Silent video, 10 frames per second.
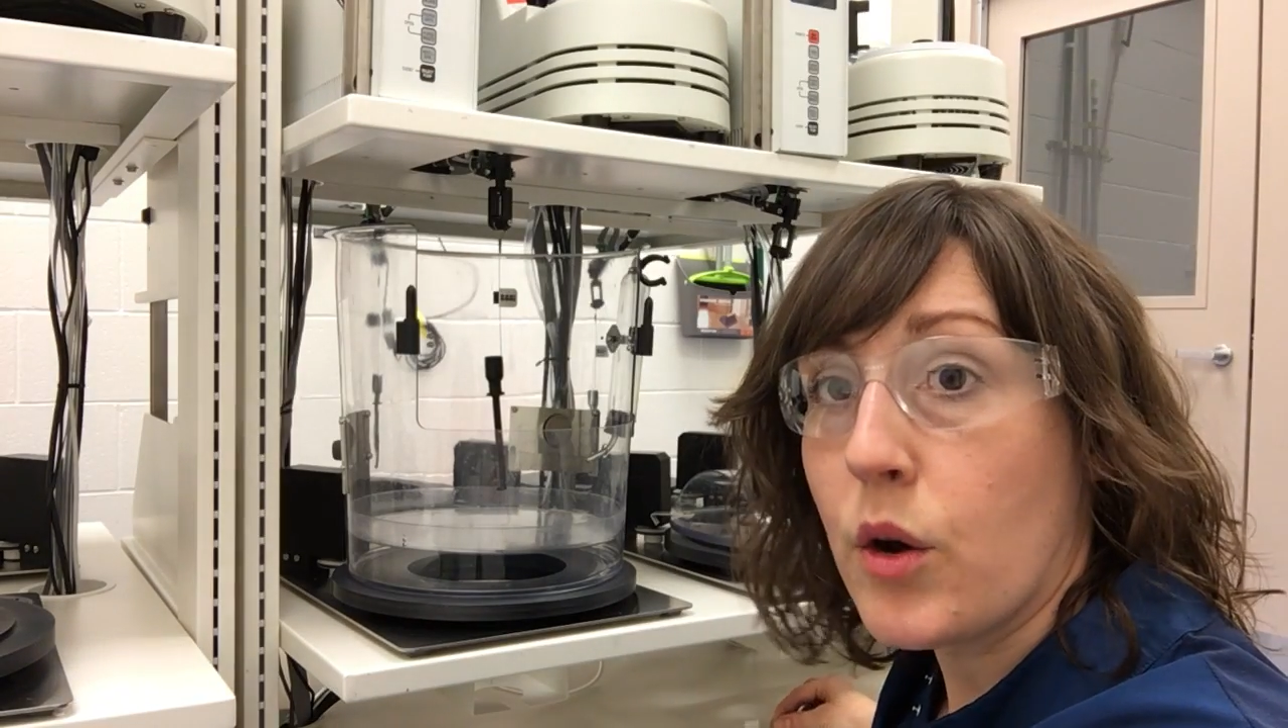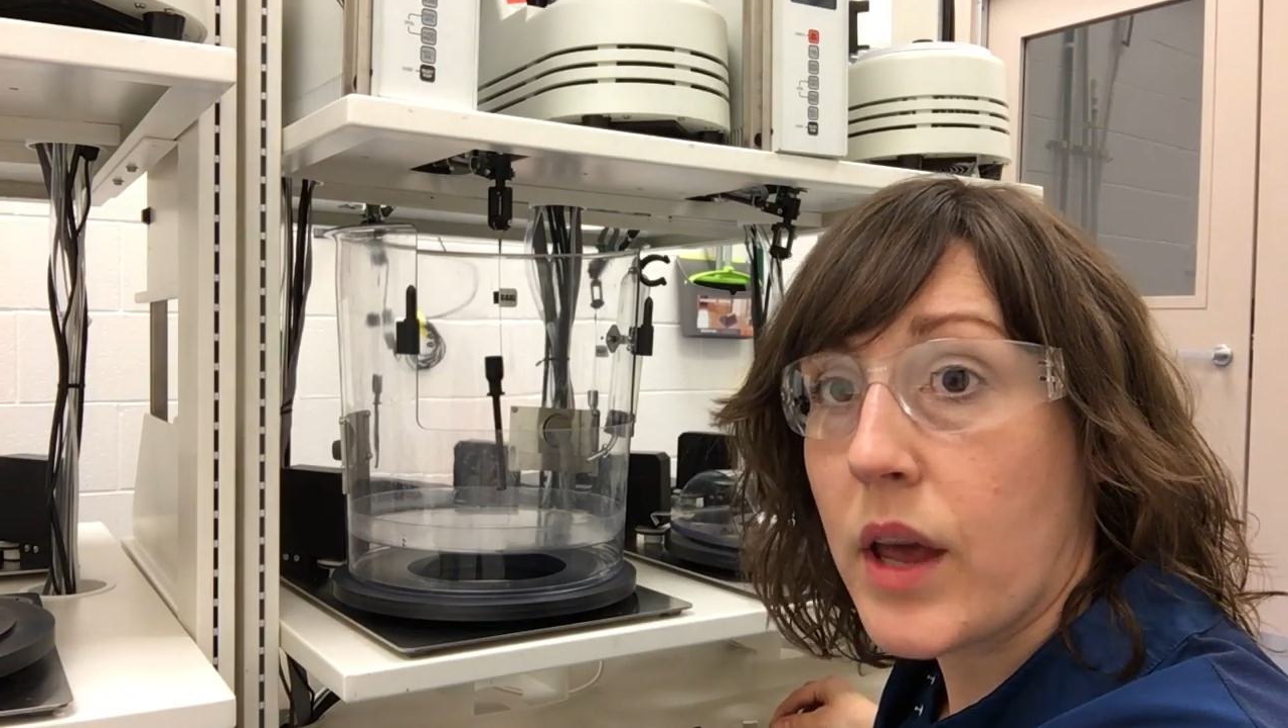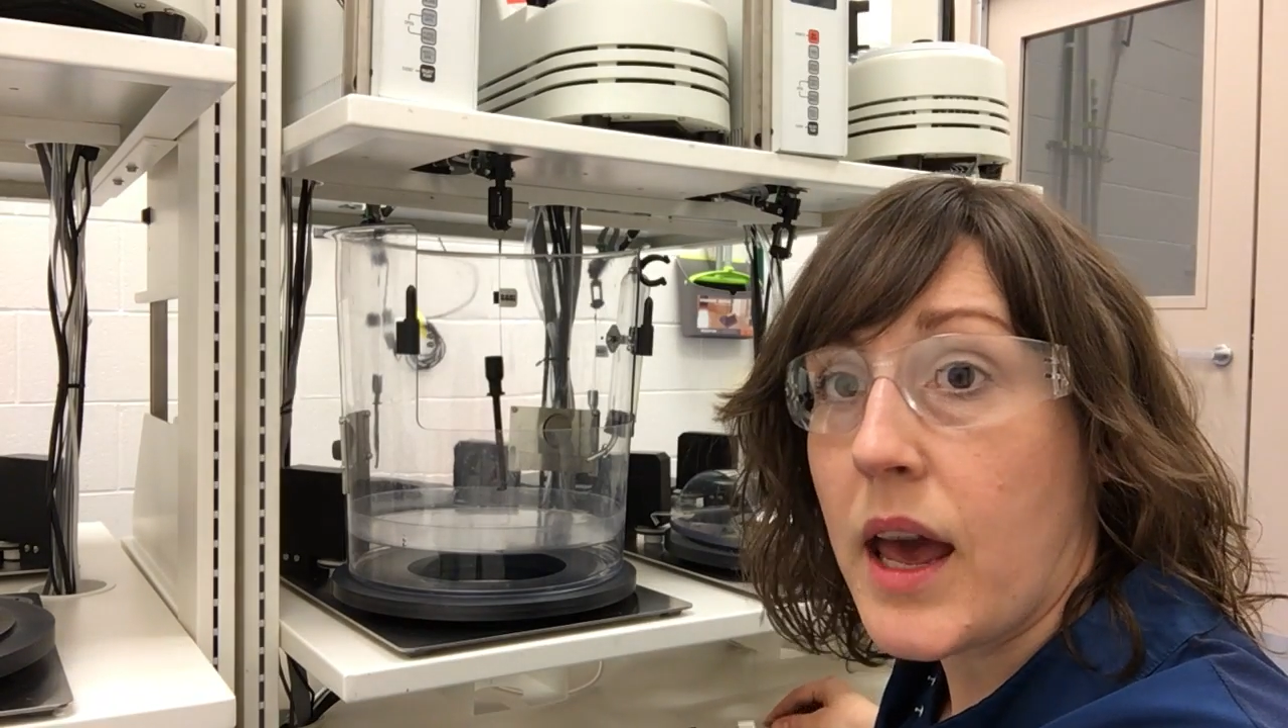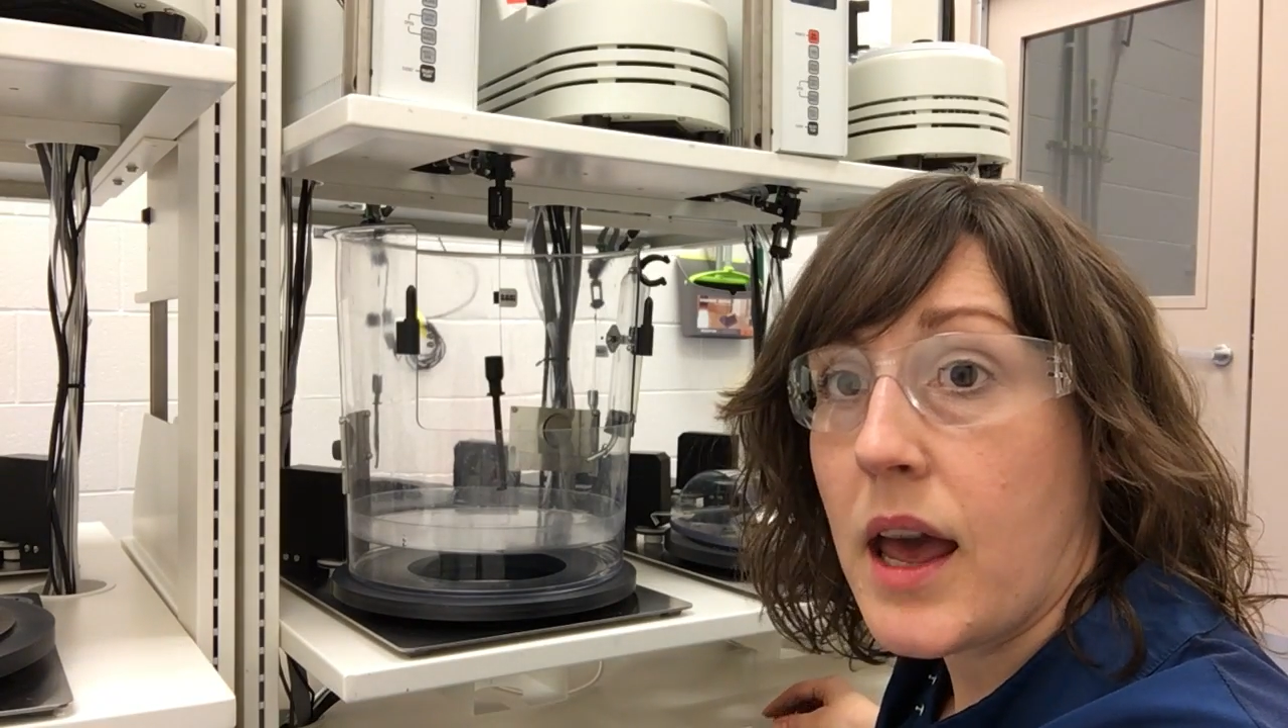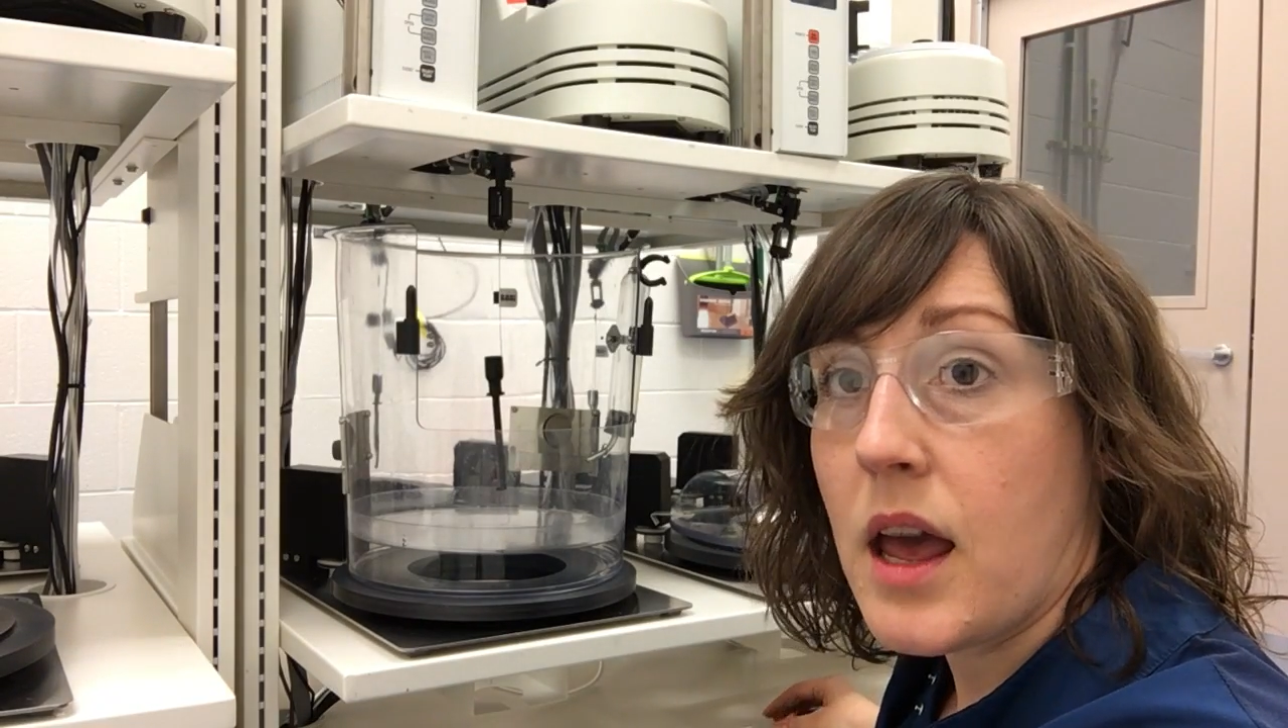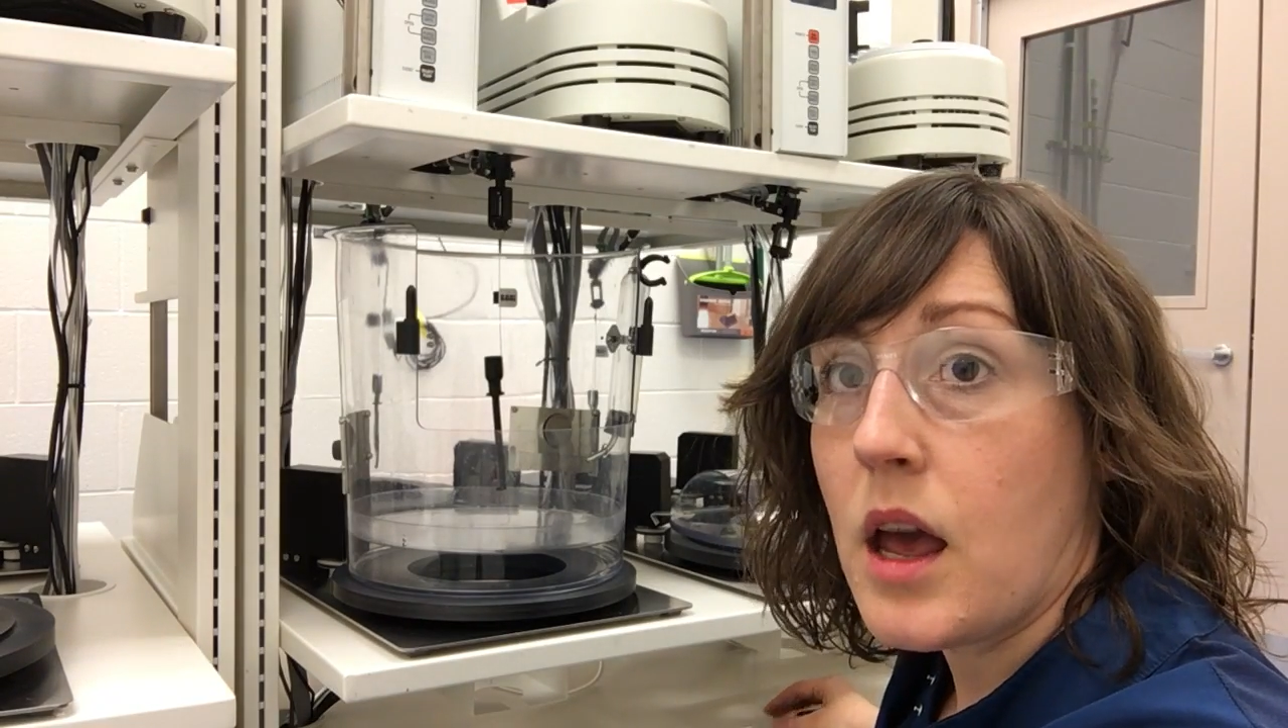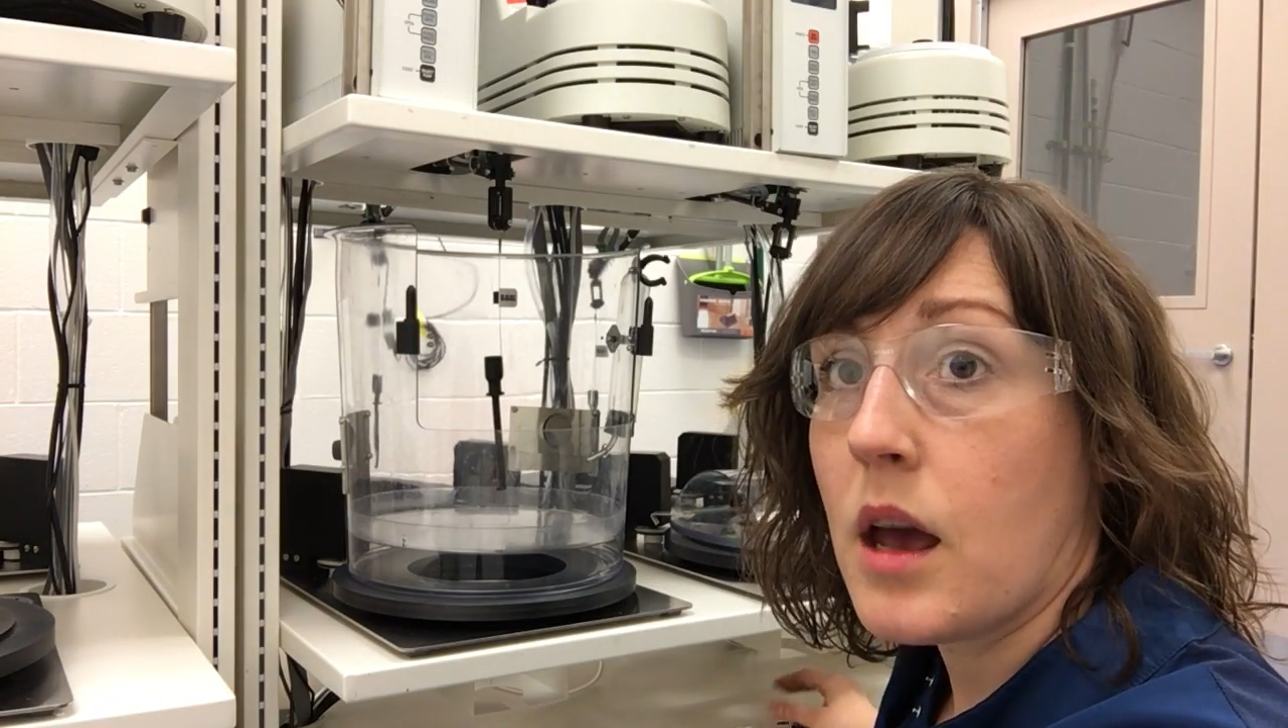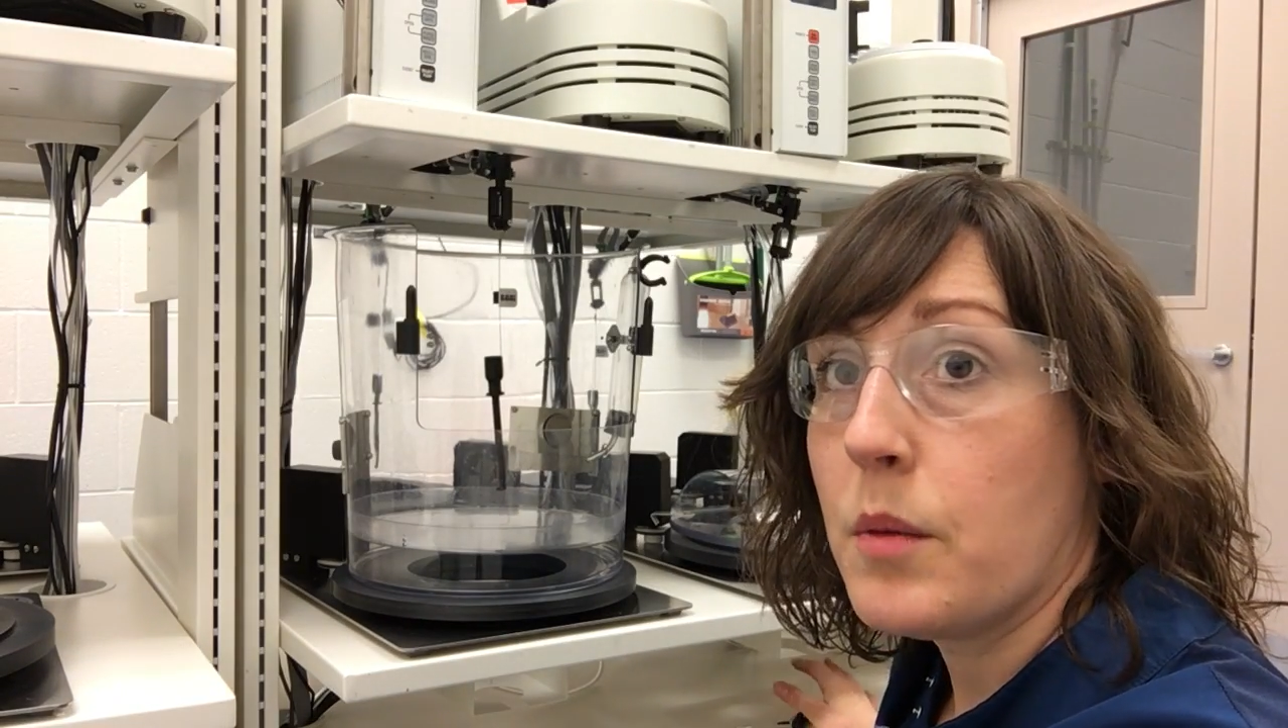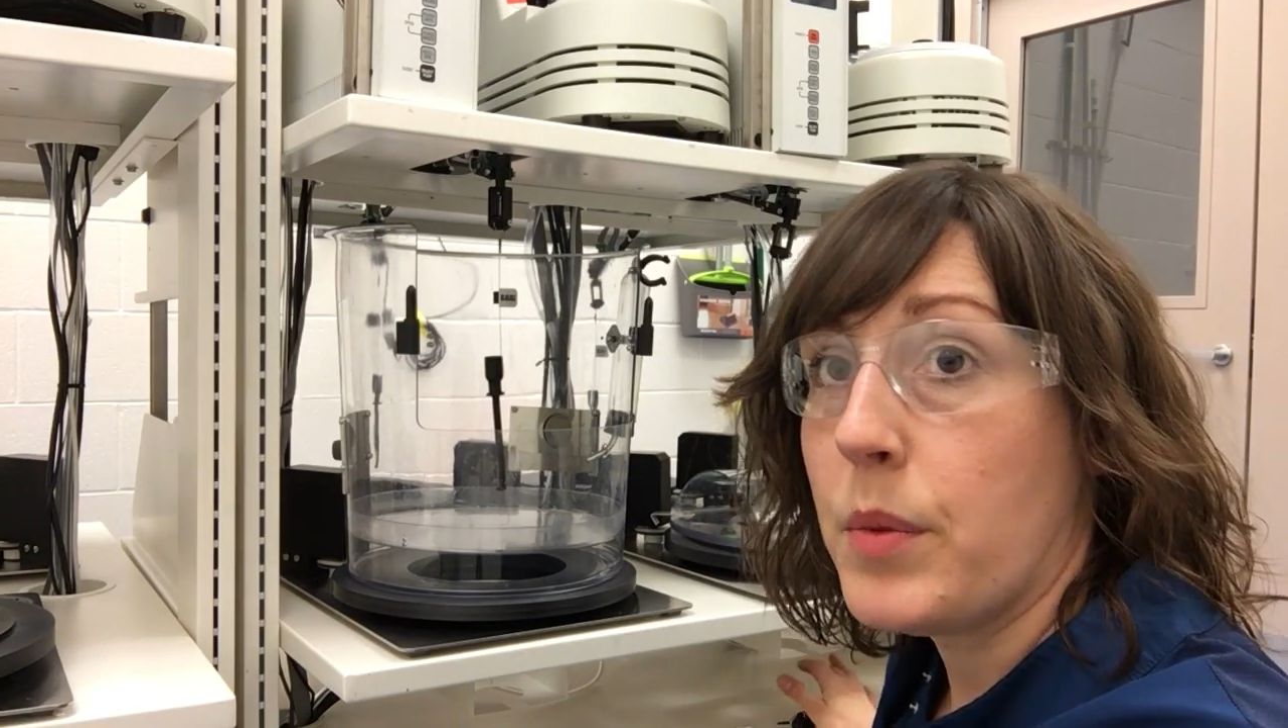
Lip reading: okay,